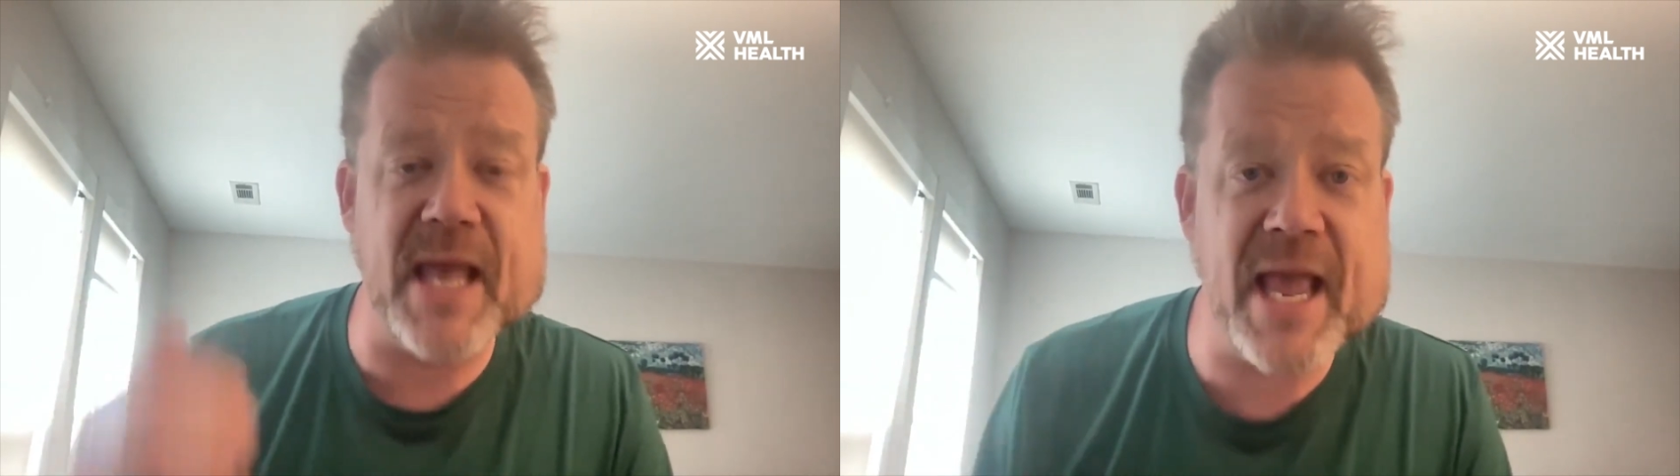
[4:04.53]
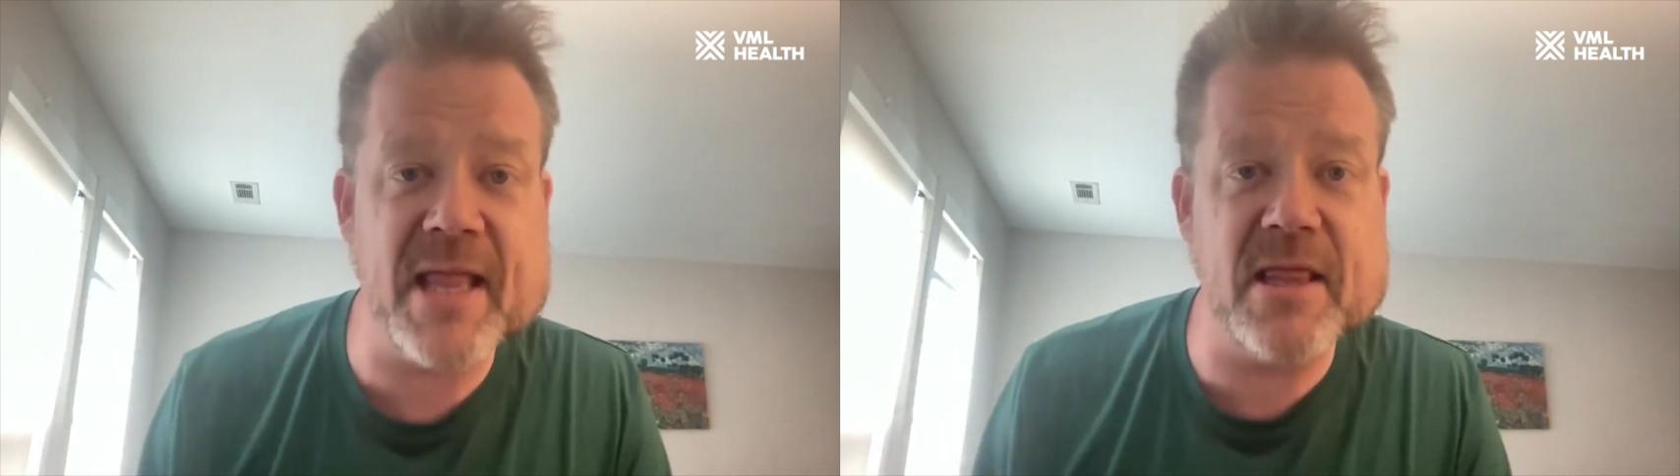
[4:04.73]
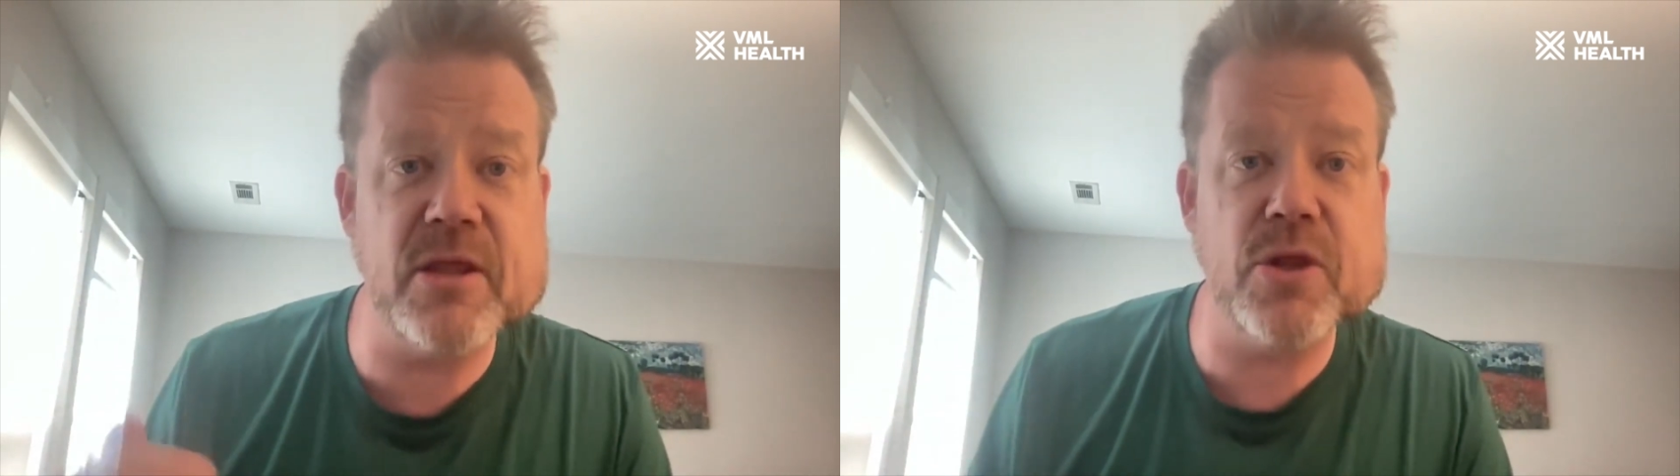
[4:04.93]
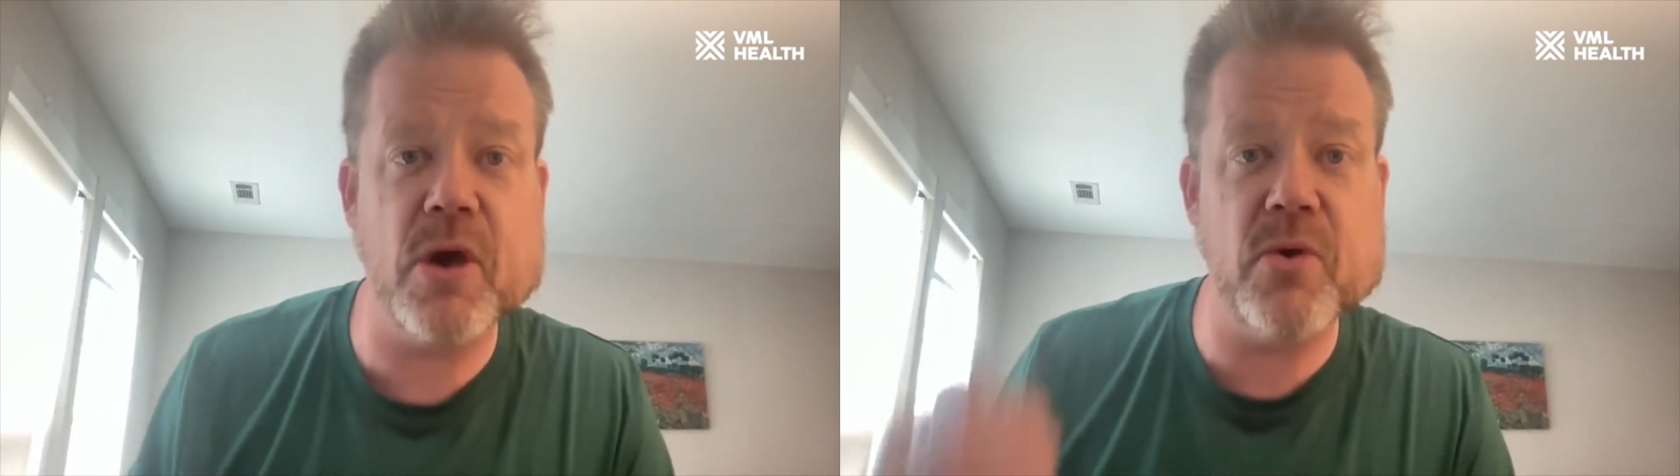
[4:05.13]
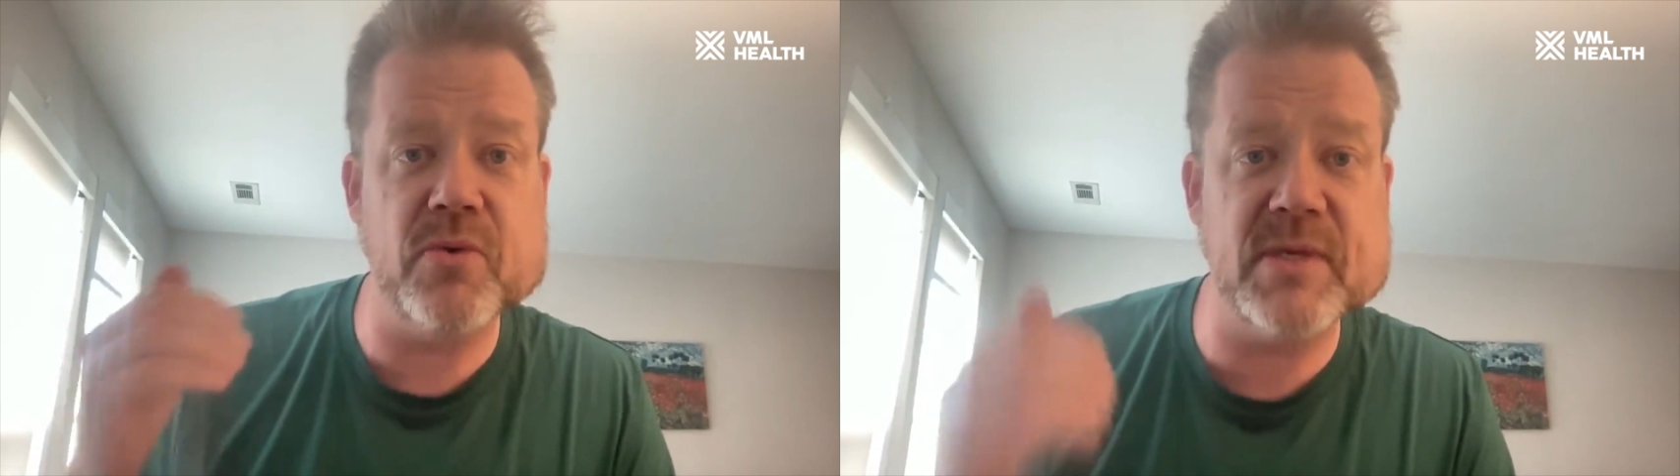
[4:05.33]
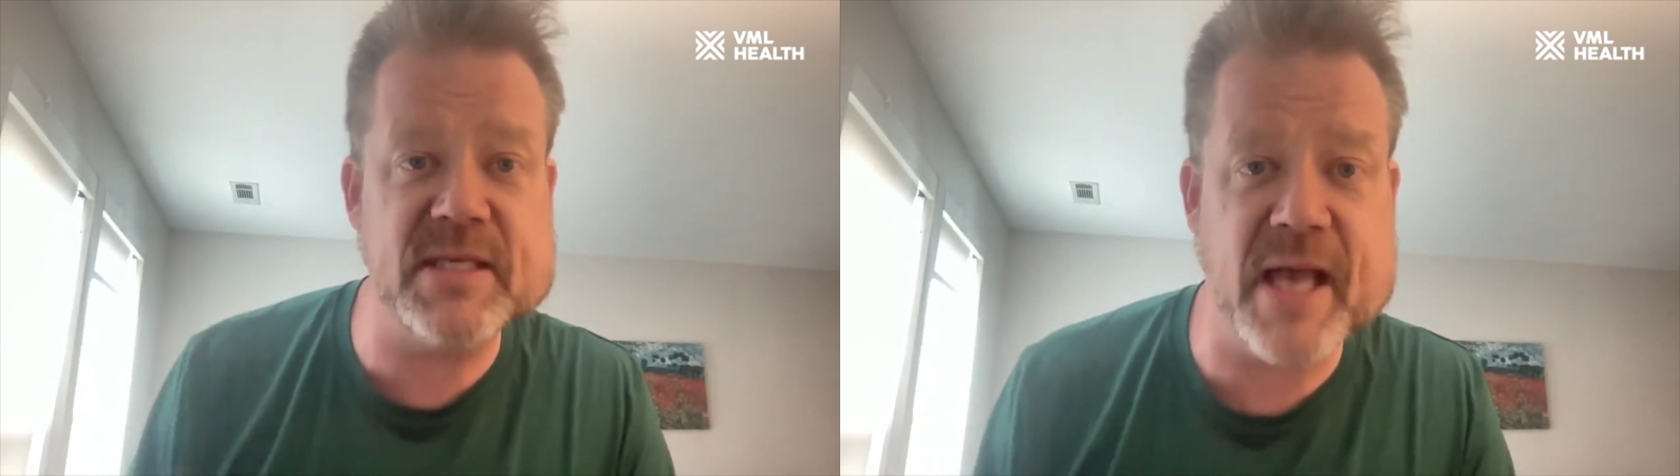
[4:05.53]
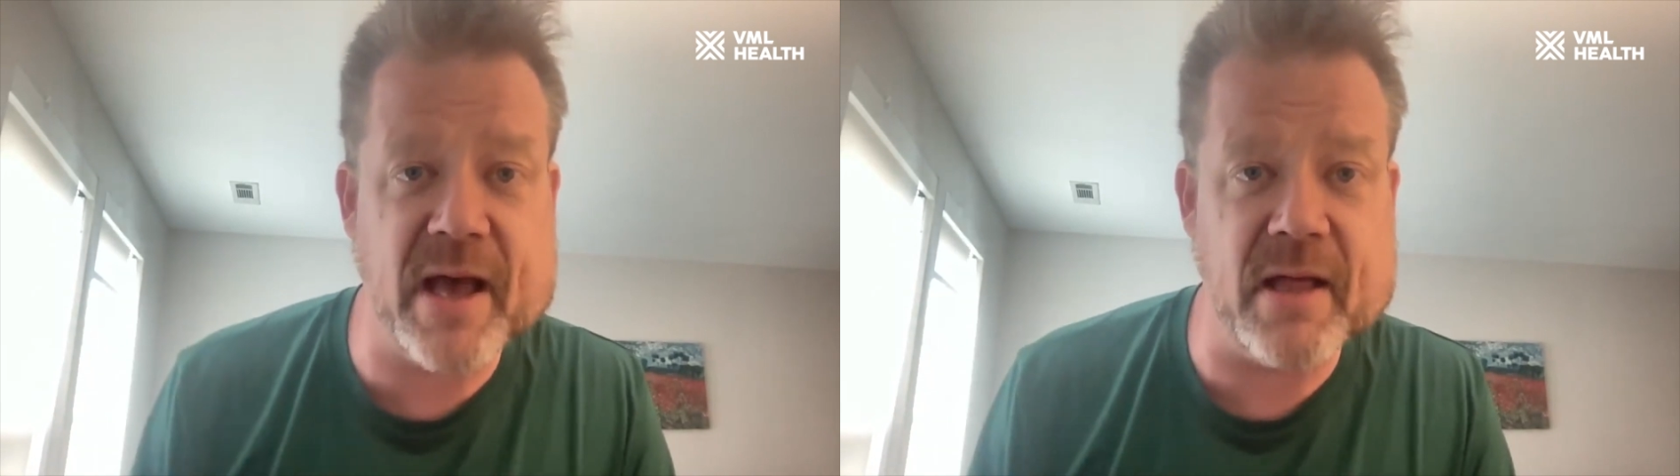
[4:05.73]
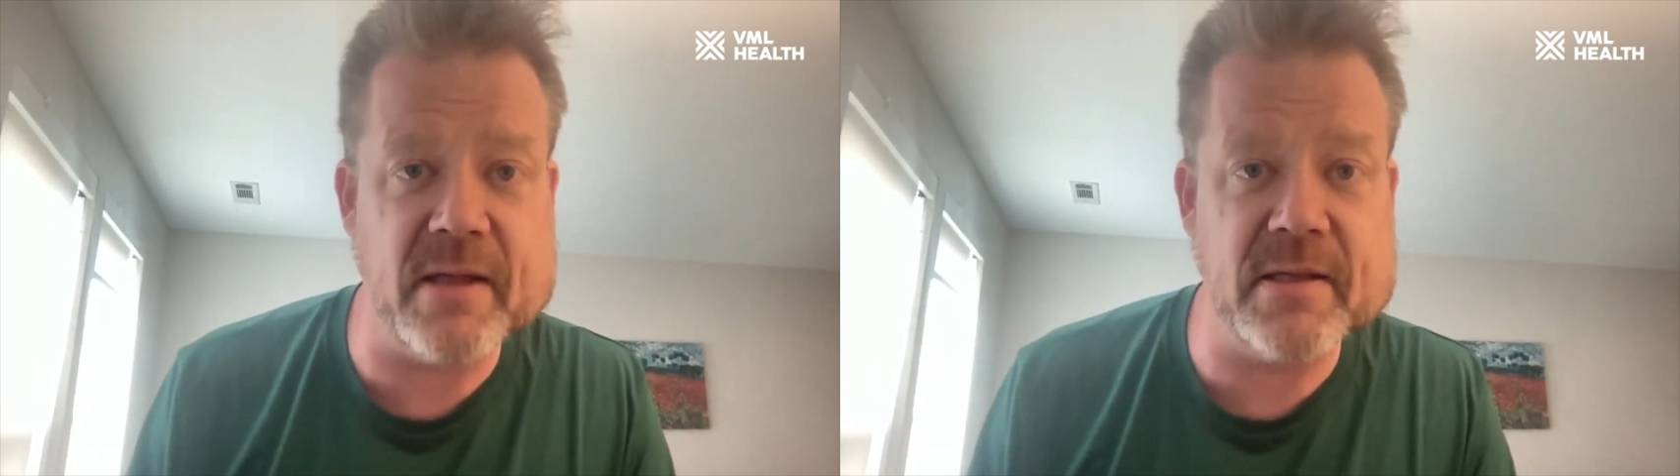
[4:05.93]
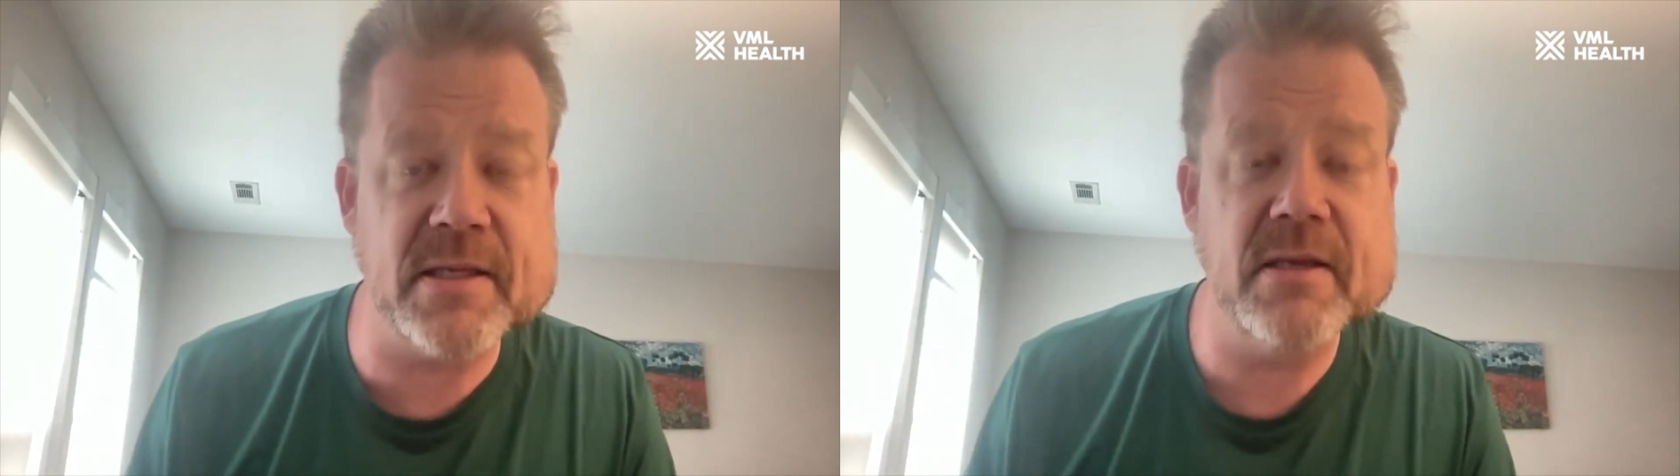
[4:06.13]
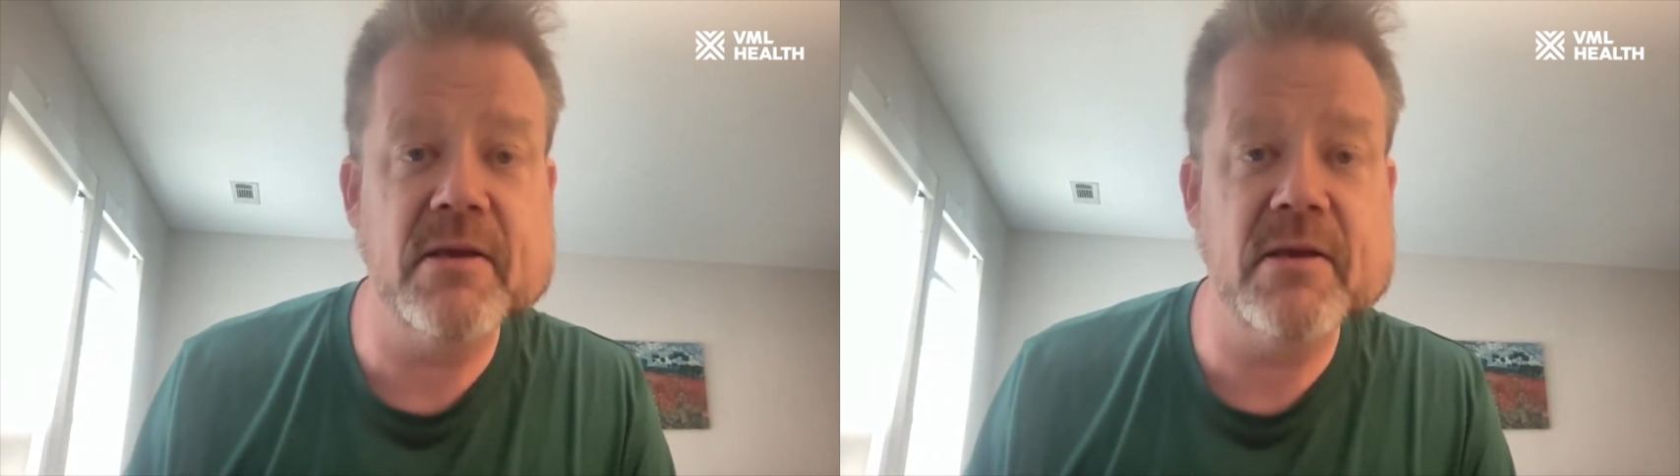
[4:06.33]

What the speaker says: in those cells